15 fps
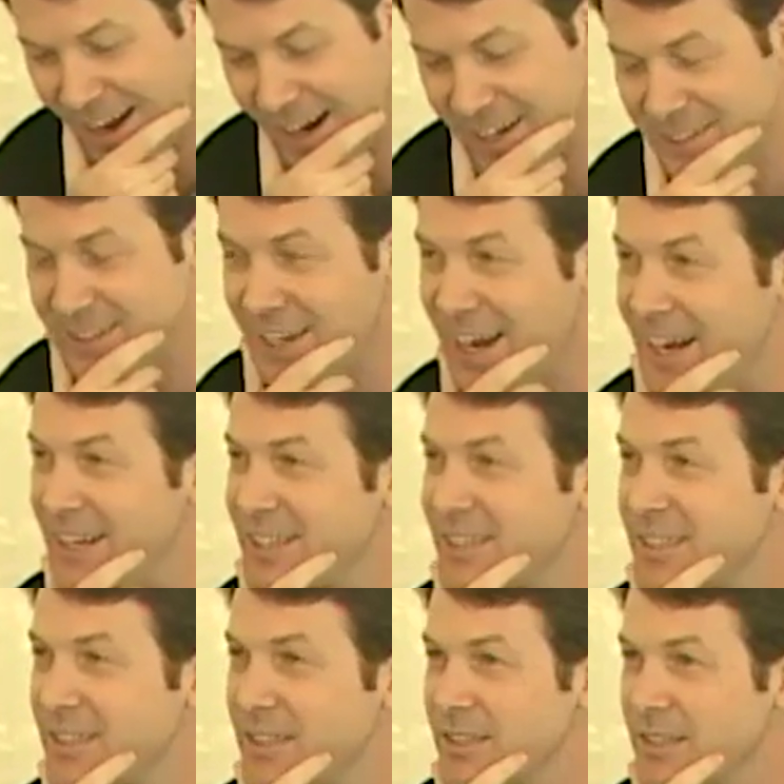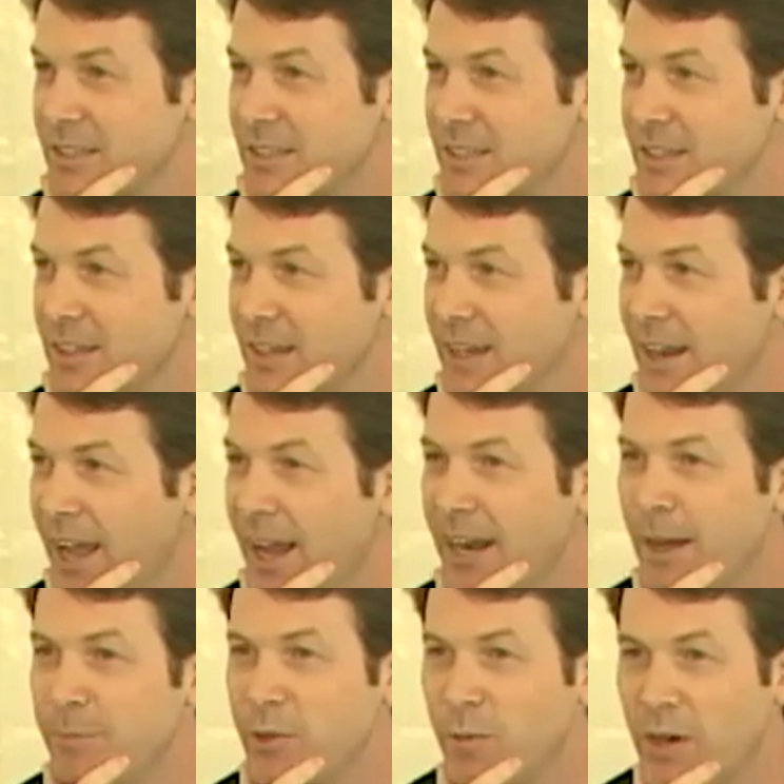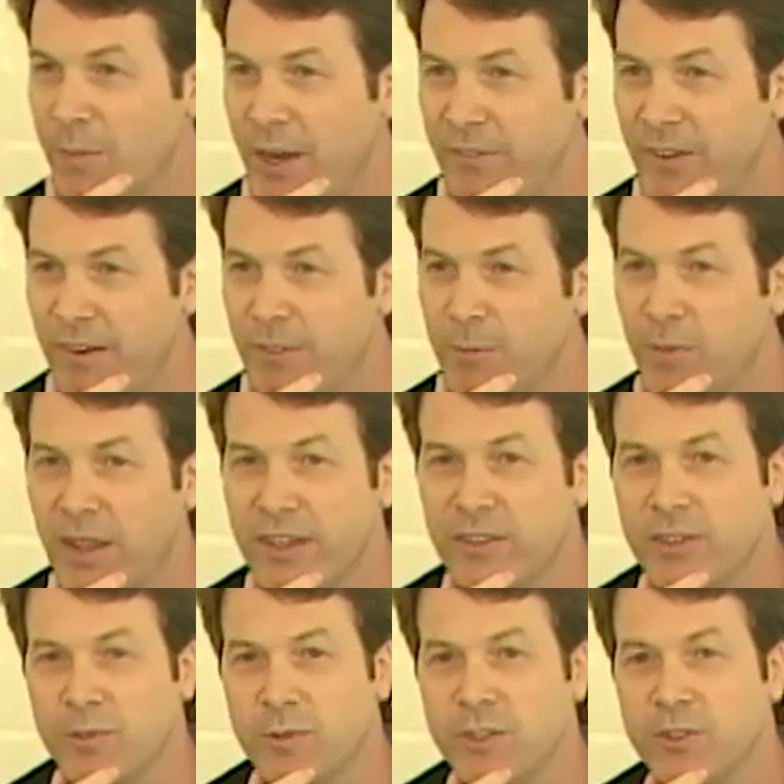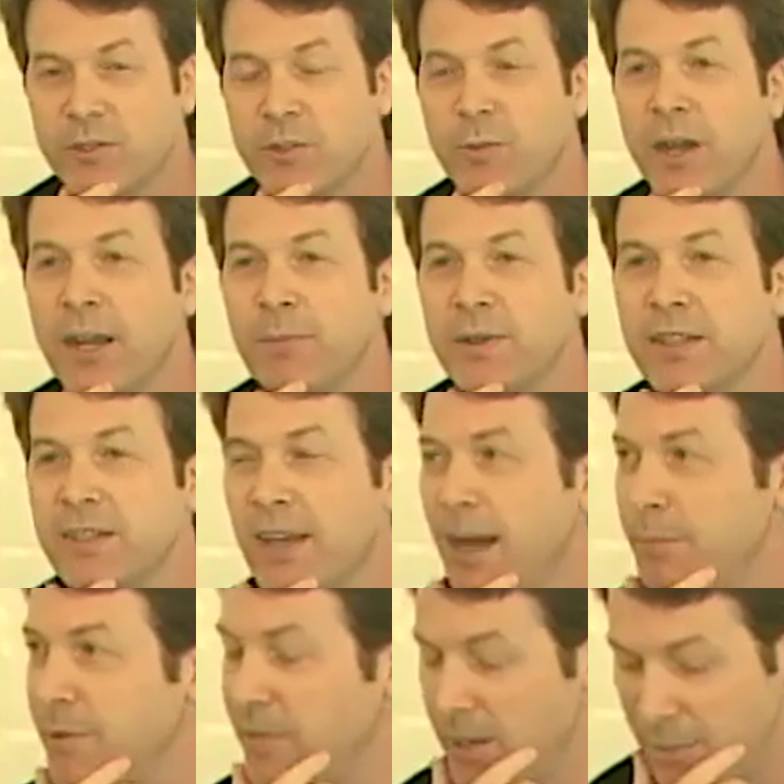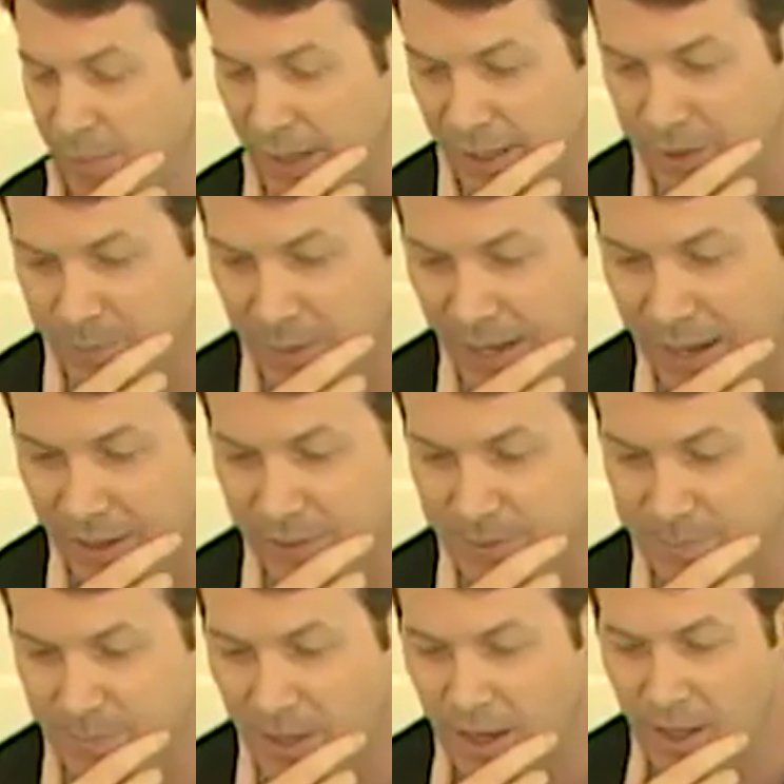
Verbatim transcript: I decided to head up to one of my favorite places, which is way up at the top of Independence Pass.